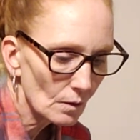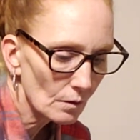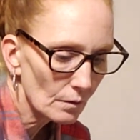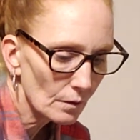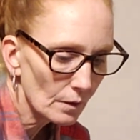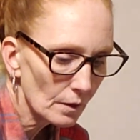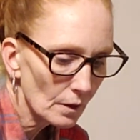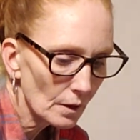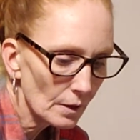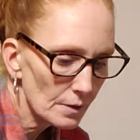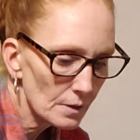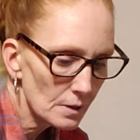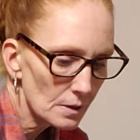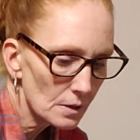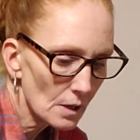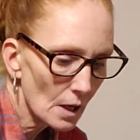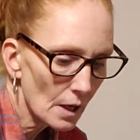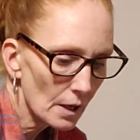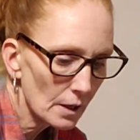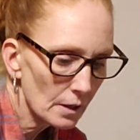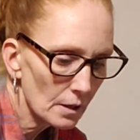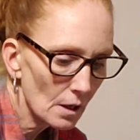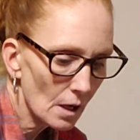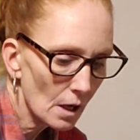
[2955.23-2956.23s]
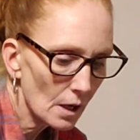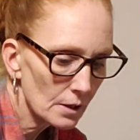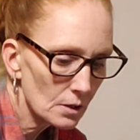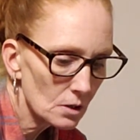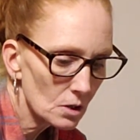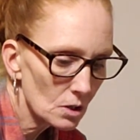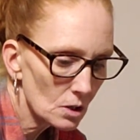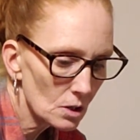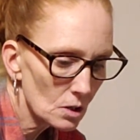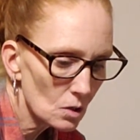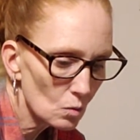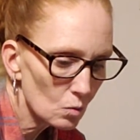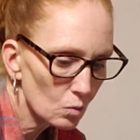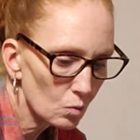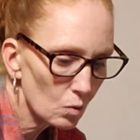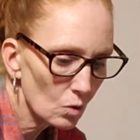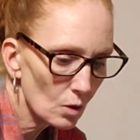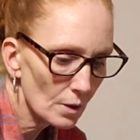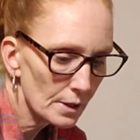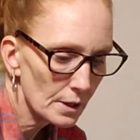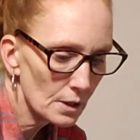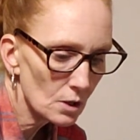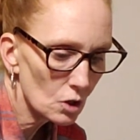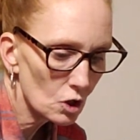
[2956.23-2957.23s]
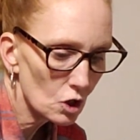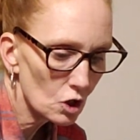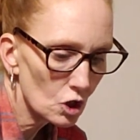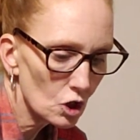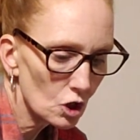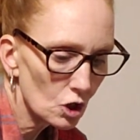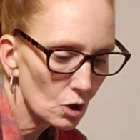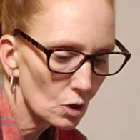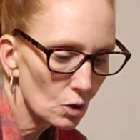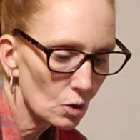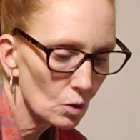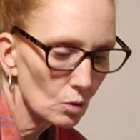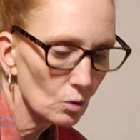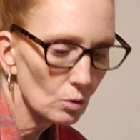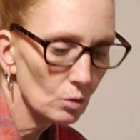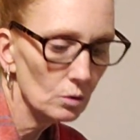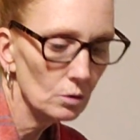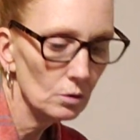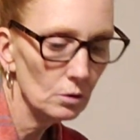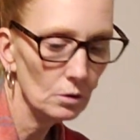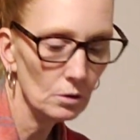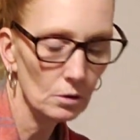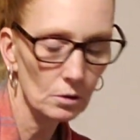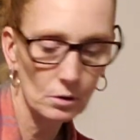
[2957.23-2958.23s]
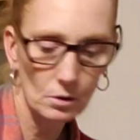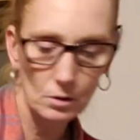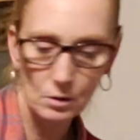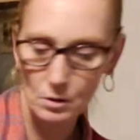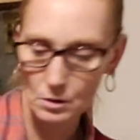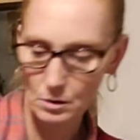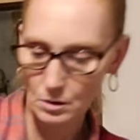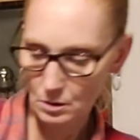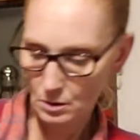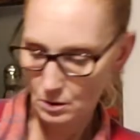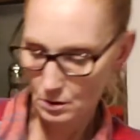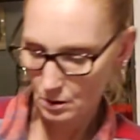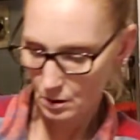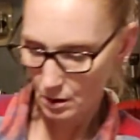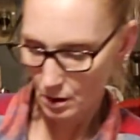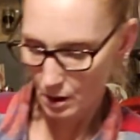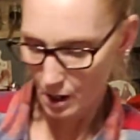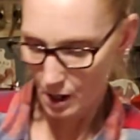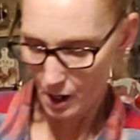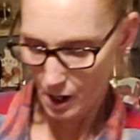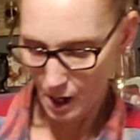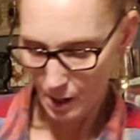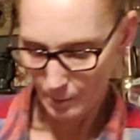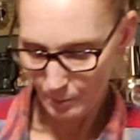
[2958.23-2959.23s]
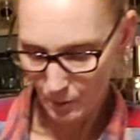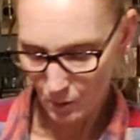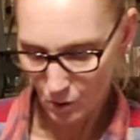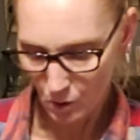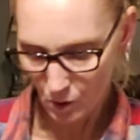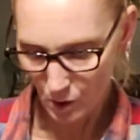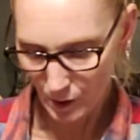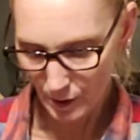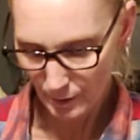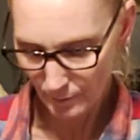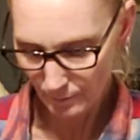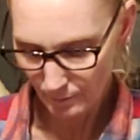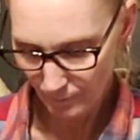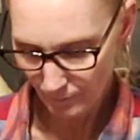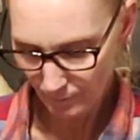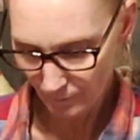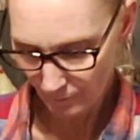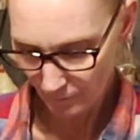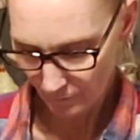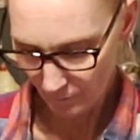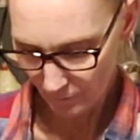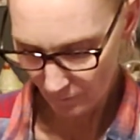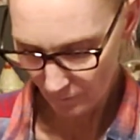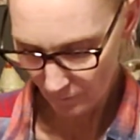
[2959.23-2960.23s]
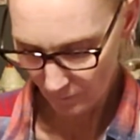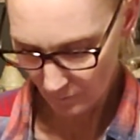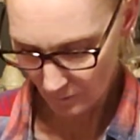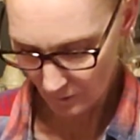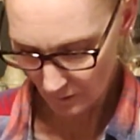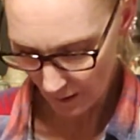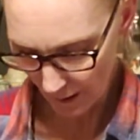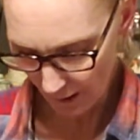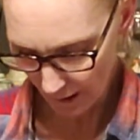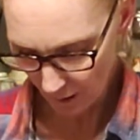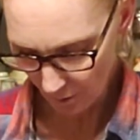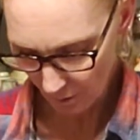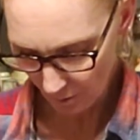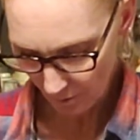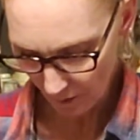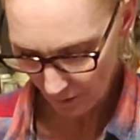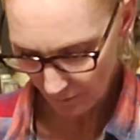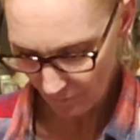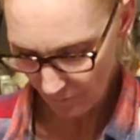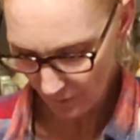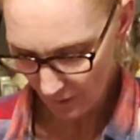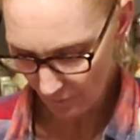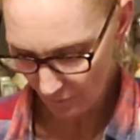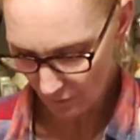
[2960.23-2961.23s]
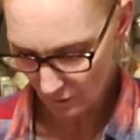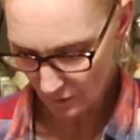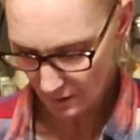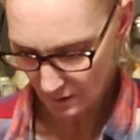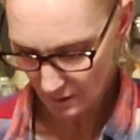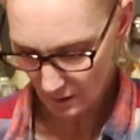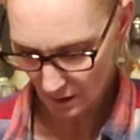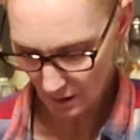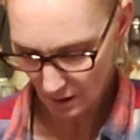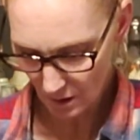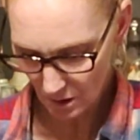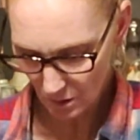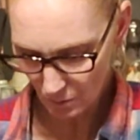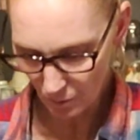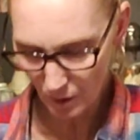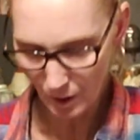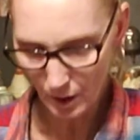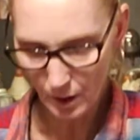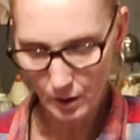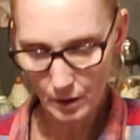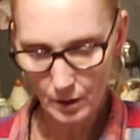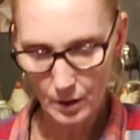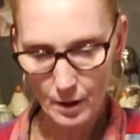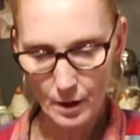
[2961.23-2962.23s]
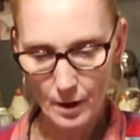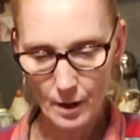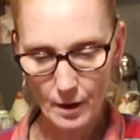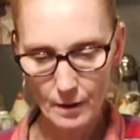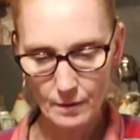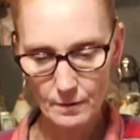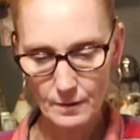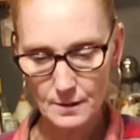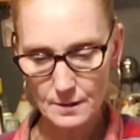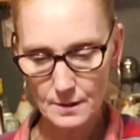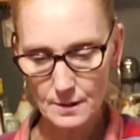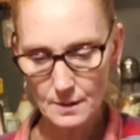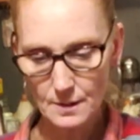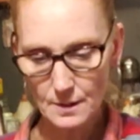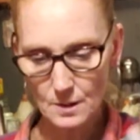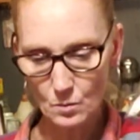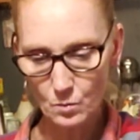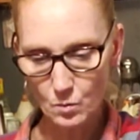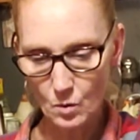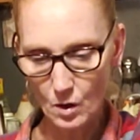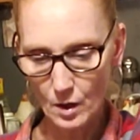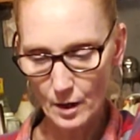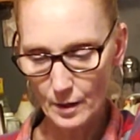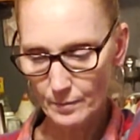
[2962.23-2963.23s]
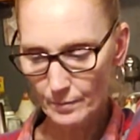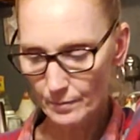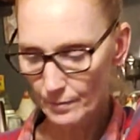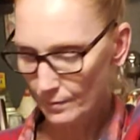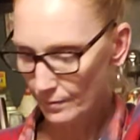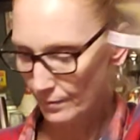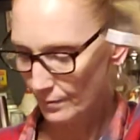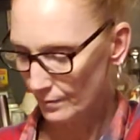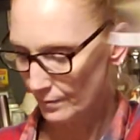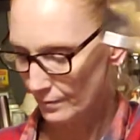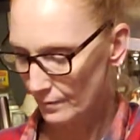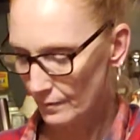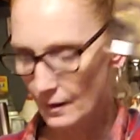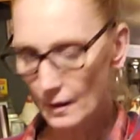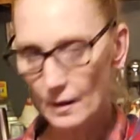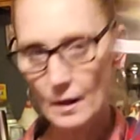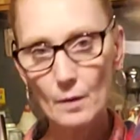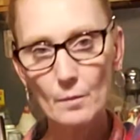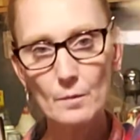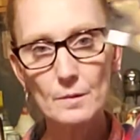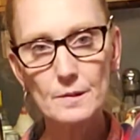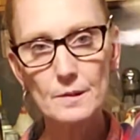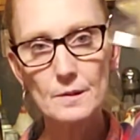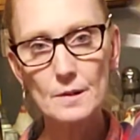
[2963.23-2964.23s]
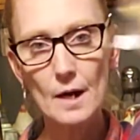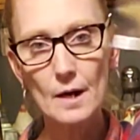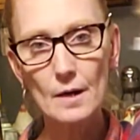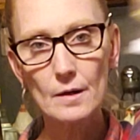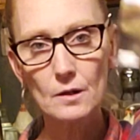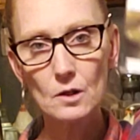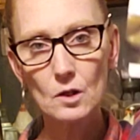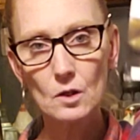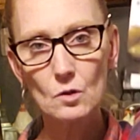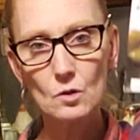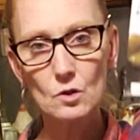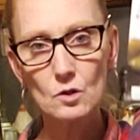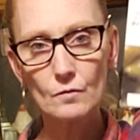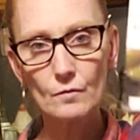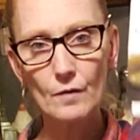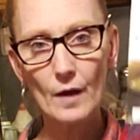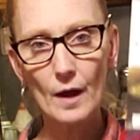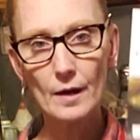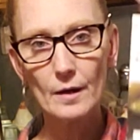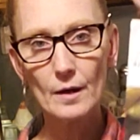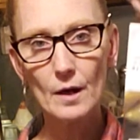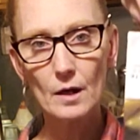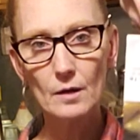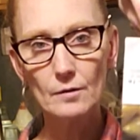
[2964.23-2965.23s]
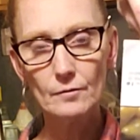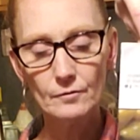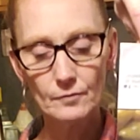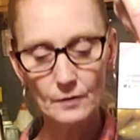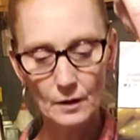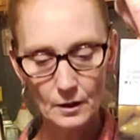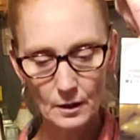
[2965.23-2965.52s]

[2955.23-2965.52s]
like I said, I just wanted to hop on, tell you what my favorite seeds were. This is the one that I was not a huge fan of.